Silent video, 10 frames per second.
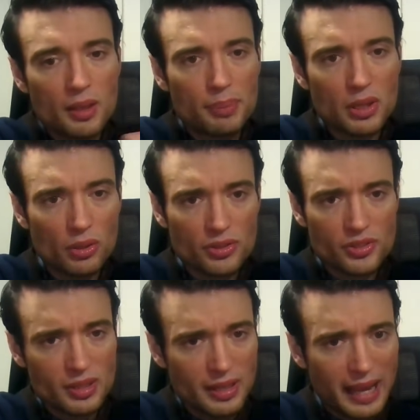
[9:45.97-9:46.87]

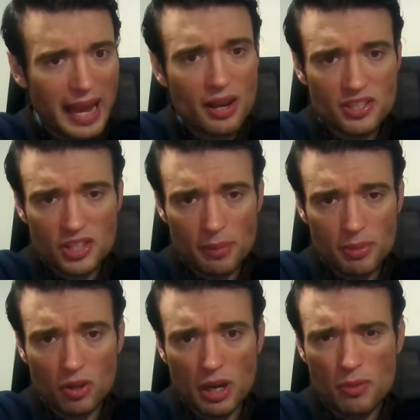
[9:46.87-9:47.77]
because AI
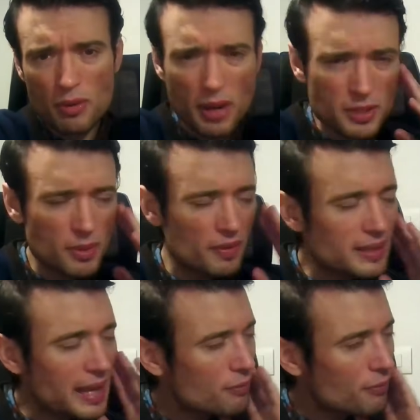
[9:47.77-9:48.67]
cybercrime reminds me of a
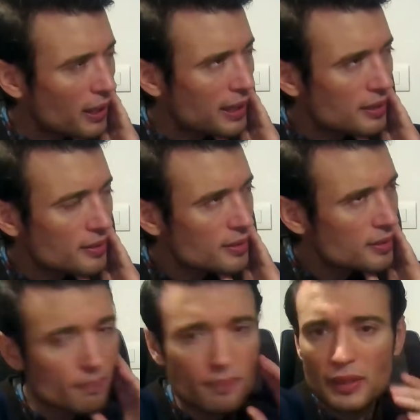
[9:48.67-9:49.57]
day in finance